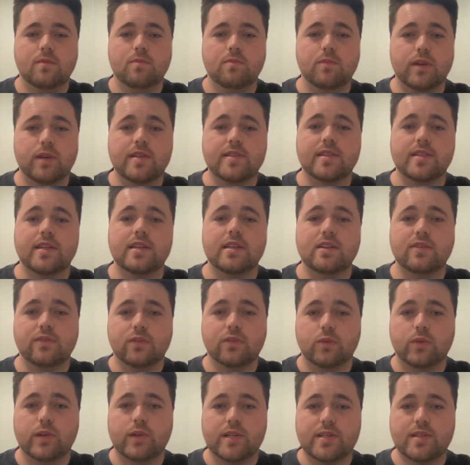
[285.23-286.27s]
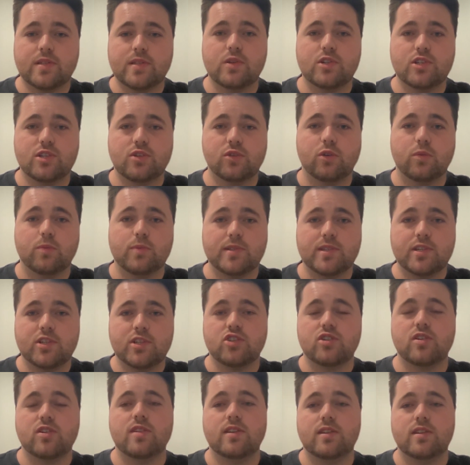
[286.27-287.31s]
because they'd never researched their
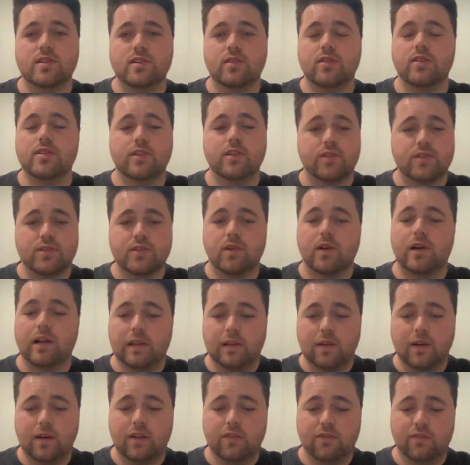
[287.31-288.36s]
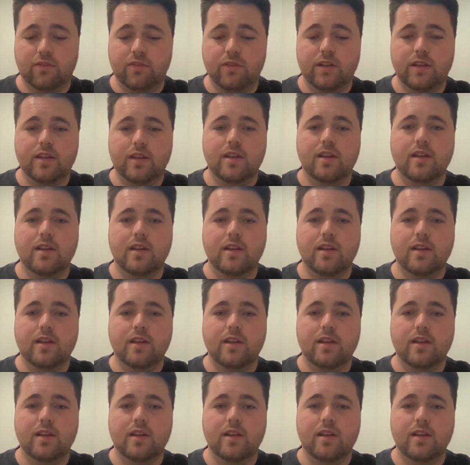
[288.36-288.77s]
opposition in their entire life.